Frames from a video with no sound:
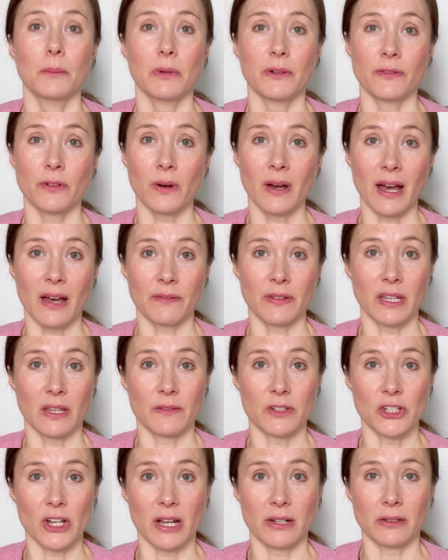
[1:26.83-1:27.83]
Before having a
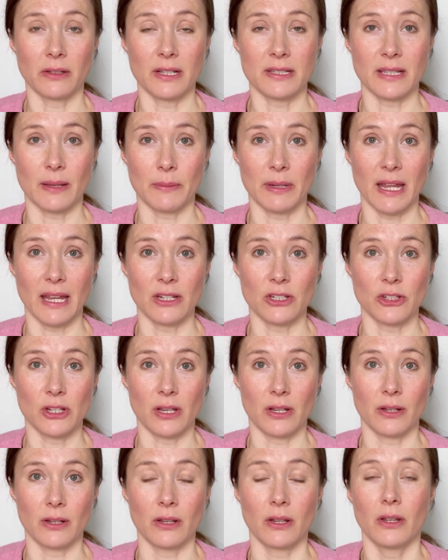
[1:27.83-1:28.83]
vaginal
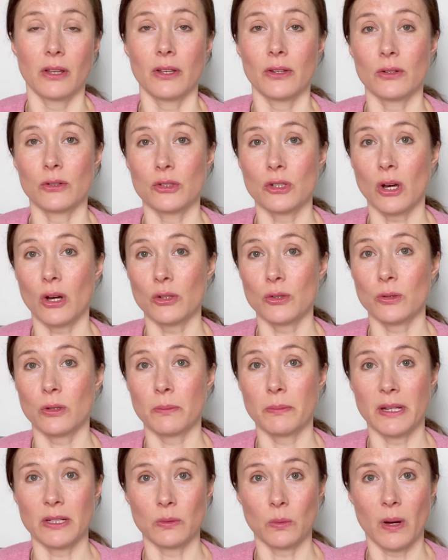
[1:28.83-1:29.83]
examination, your doctor or
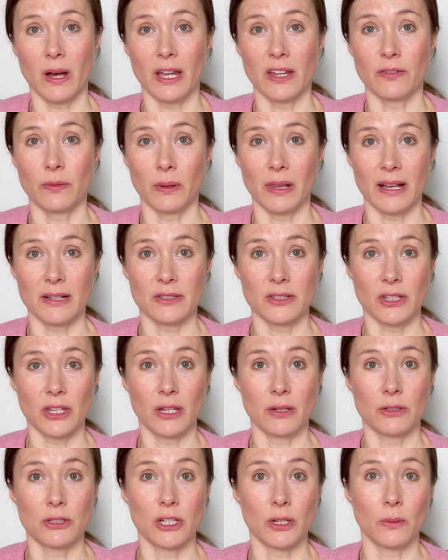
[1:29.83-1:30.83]
midwife will ask
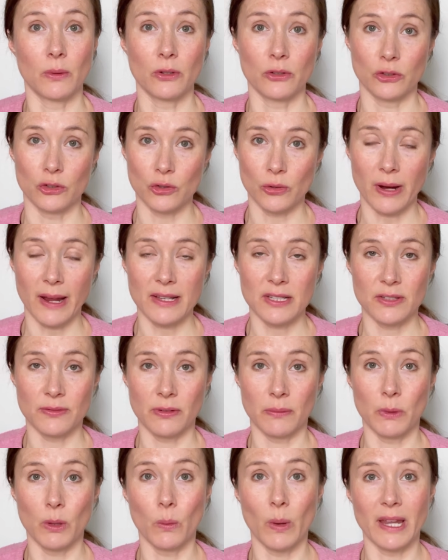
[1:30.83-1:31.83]
you to undress
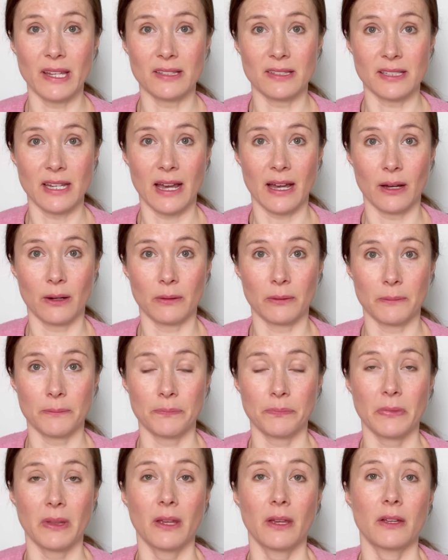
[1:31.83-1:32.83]
from the waist down,
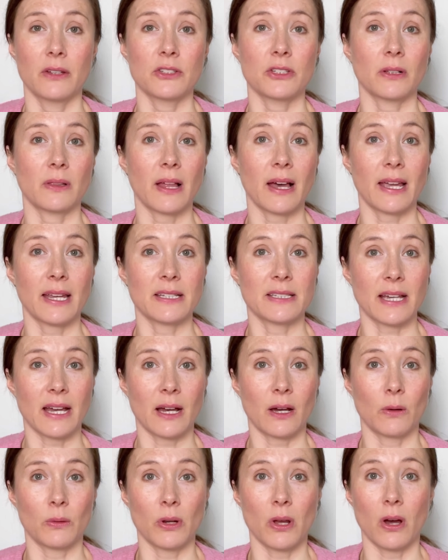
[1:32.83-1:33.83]
to lie
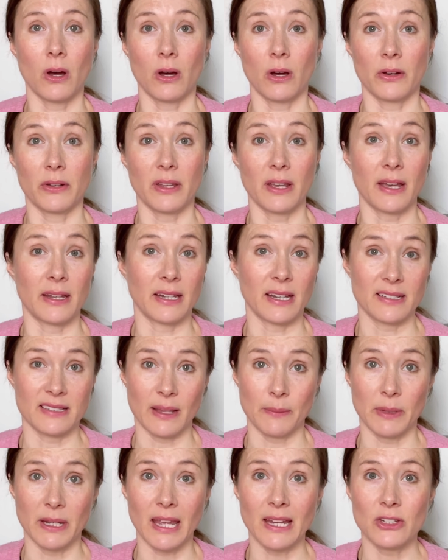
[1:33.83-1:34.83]
down on an
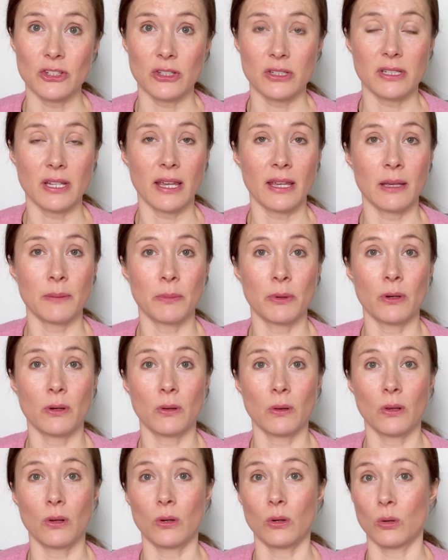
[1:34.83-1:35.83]
examination
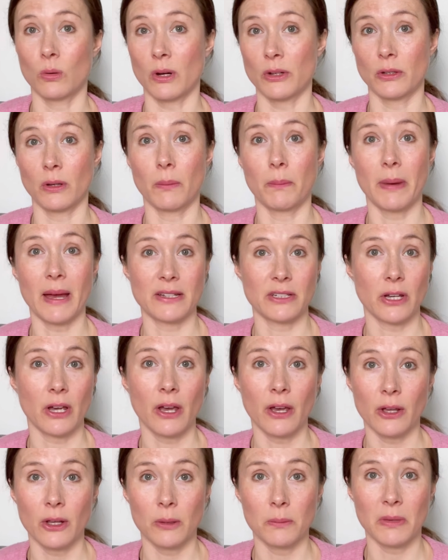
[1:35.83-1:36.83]
table or on your bed at
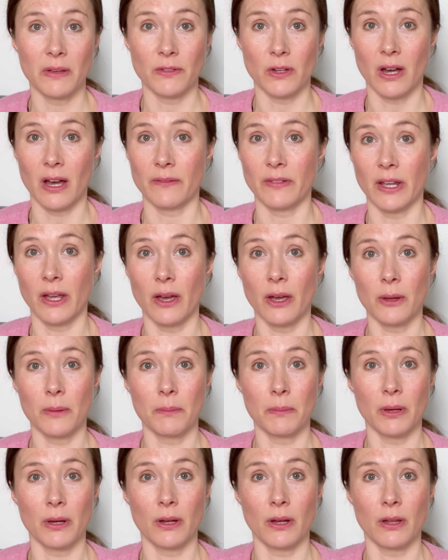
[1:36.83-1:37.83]
home if you're having a home
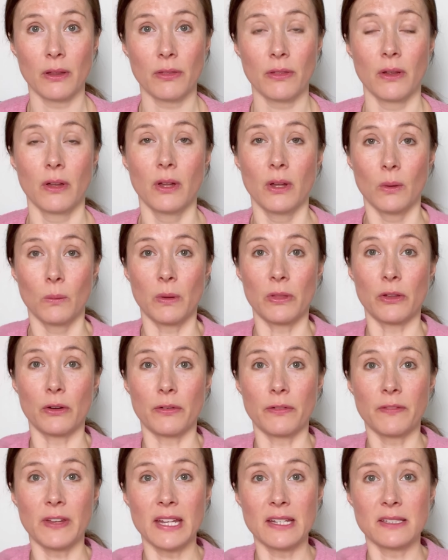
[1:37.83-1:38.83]
birth, with your
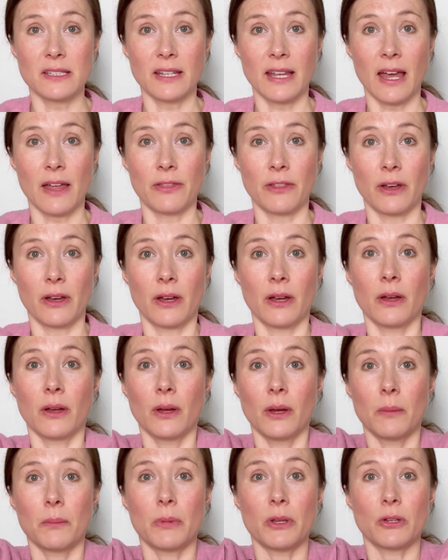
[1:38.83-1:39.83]
feet together
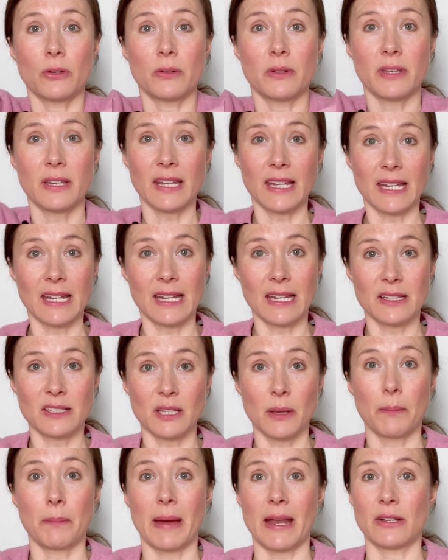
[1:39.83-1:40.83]
but your knees
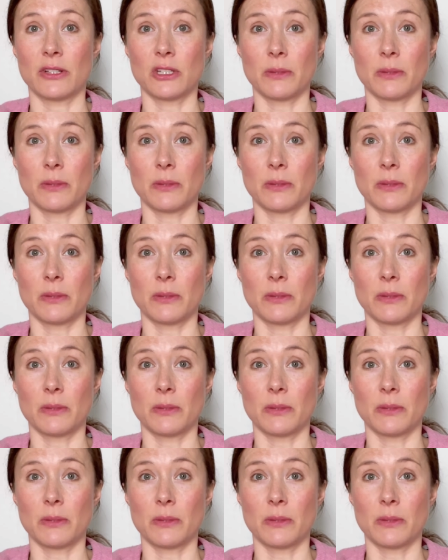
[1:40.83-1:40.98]
bent